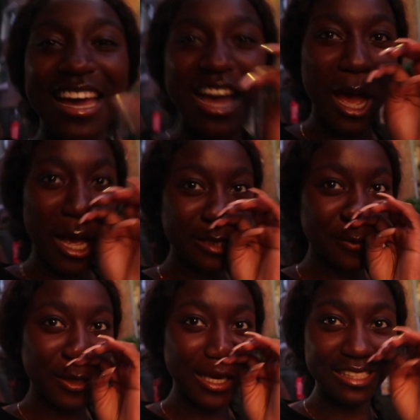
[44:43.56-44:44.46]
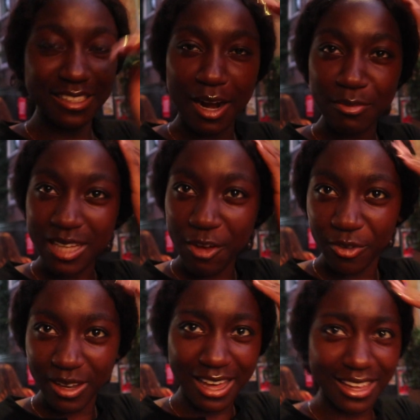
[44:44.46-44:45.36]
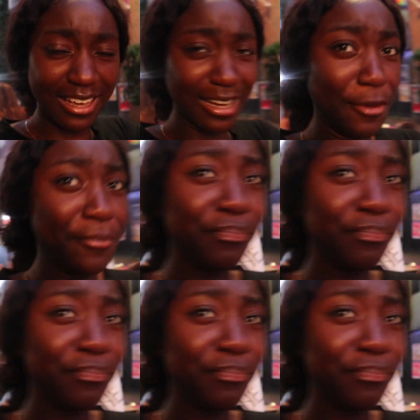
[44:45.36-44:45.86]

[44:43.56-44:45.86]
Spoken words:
Get some cute Instagrams. I feel like, yeah,